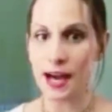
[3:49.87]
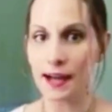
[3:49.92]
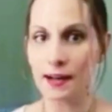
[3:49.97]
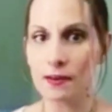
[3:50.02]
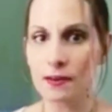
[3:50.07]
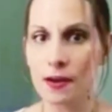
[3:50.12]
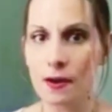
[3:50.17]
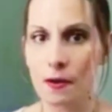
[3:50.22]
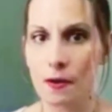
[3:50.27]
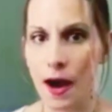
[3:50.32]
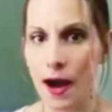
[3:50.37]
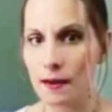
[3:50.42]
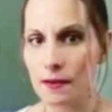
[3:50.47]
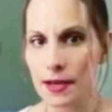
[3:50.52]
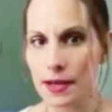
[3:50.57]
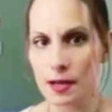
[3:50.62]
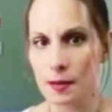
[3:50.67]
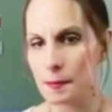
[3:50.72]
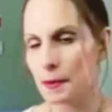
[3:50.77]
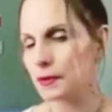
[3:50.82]
I don't know. I don't
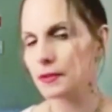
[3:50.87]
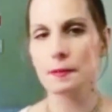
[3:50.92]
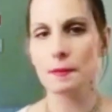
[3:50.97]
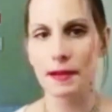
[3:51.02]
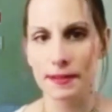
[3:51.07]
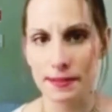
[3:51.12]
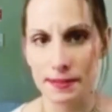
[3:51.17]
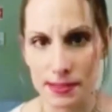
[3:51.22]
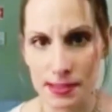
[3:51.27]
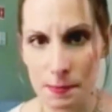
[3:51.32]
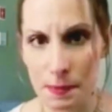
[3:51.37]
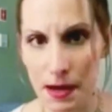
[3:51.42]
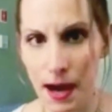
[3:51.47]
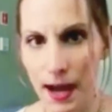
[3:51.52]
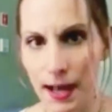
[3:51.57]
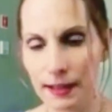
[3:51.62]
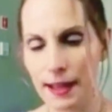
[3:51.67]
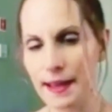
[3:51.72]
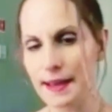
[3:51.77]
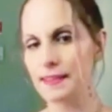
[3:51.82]
care about the buttons, but
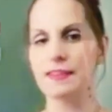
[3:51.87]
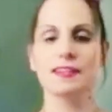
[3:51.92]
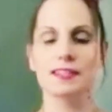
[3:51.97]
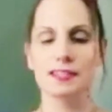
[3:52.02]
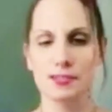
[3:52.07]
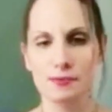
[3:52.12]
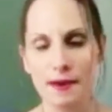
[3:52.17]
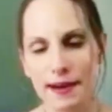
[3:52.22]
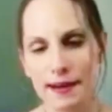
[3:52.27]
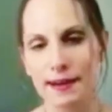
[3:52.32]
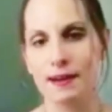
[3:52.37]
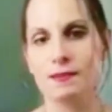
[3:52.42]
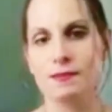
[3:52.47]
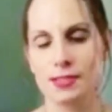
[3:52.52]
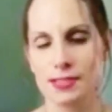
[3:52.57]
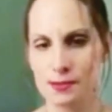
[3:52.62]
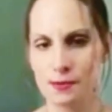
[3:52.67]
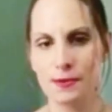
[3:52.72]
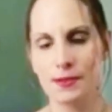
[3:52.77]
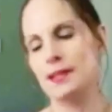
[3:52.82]
I like this right now.
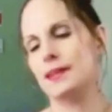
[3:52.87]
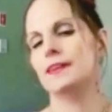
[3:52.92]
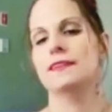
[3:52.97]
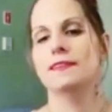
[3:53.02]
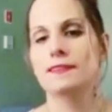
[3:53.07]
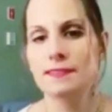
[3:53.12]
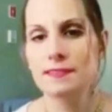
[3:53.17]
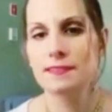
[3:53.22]
What's going on?